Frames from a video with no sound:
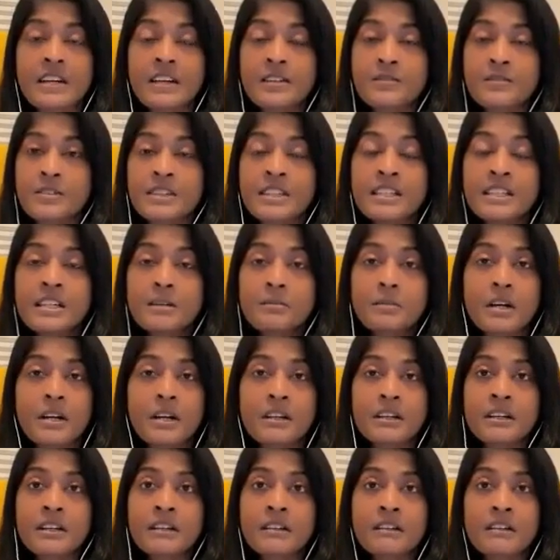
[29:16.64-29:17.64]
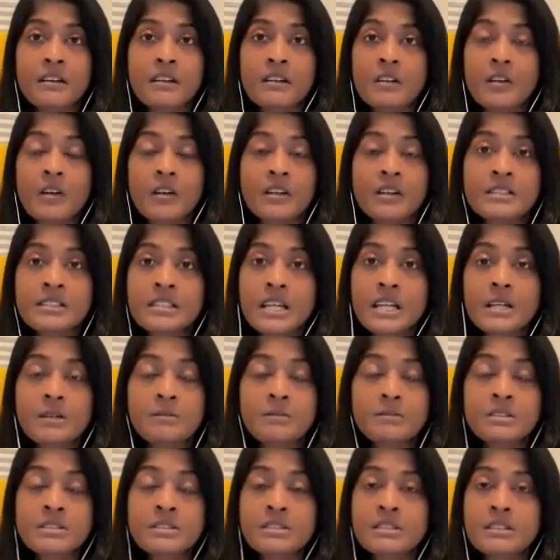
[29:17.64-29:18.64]
Right? If you think about it, a lot of
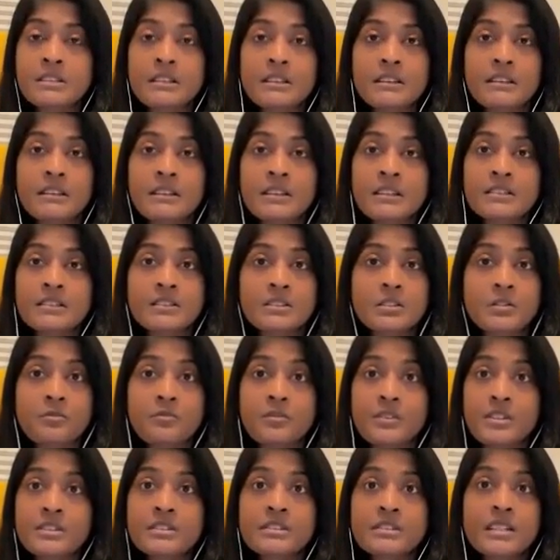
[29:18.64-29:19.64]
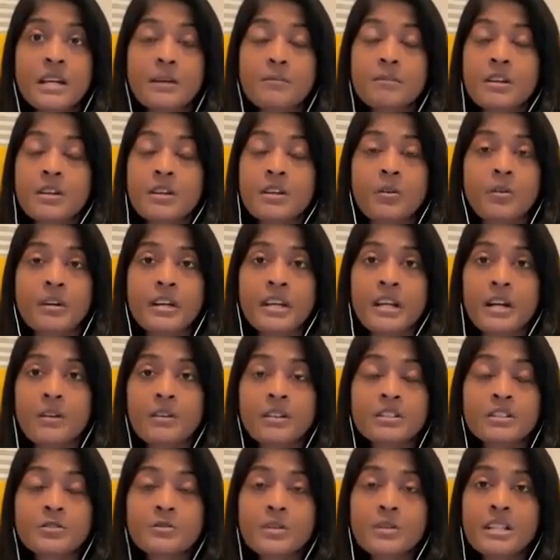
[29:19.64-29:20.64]
times this is the first time they're going
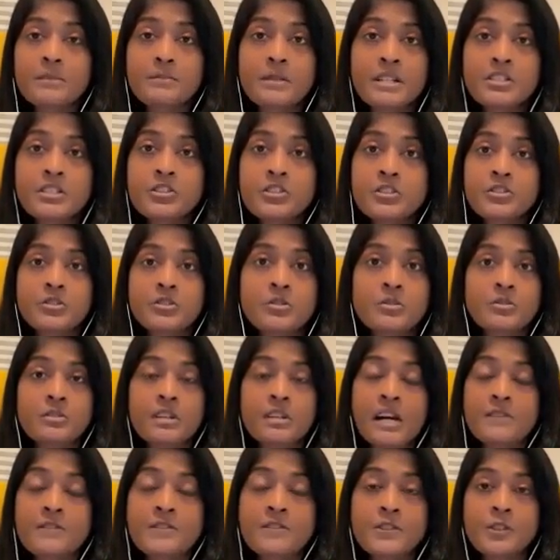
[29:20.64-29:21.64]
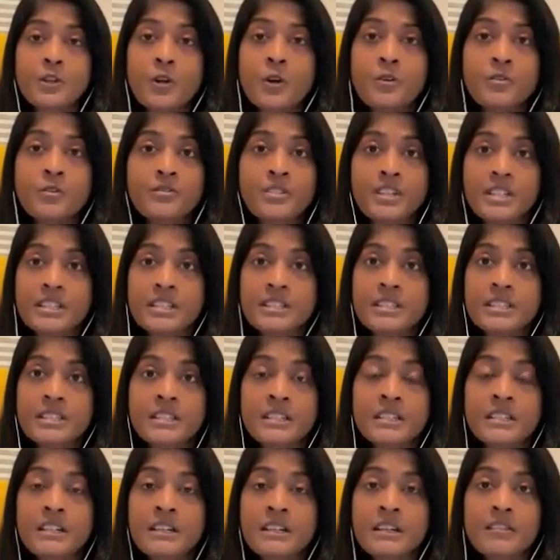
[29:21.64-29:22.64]
out into elementary school after COVID,
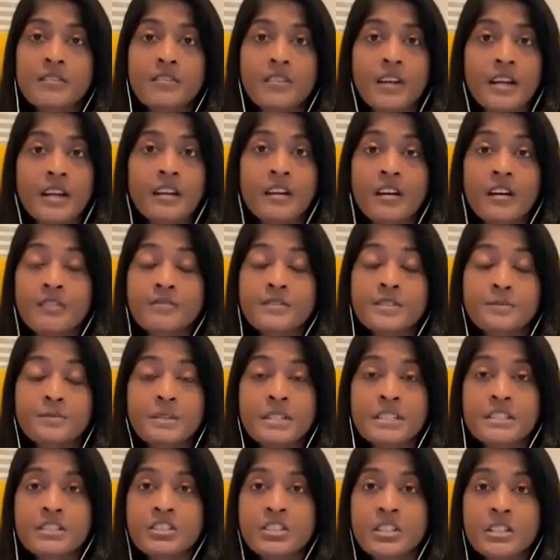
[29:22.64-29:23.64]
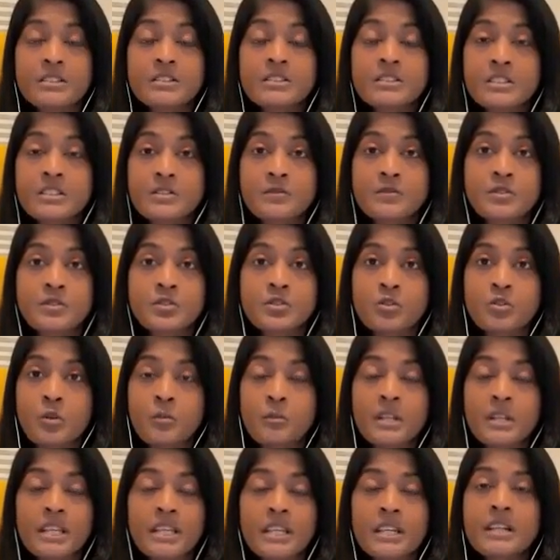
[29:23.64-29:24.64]
right? After being sheltered for
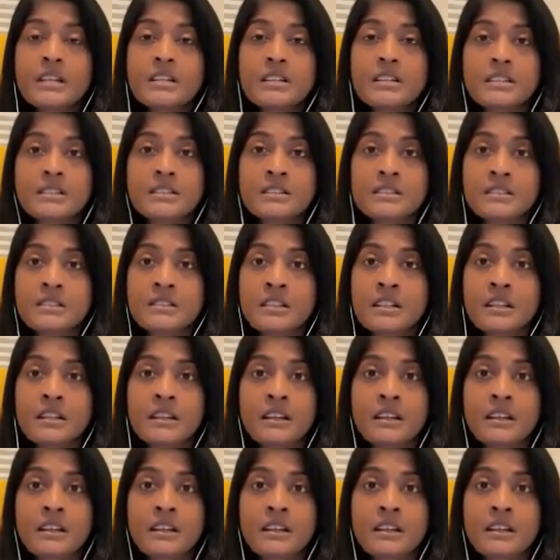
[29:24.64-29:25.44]
so many years.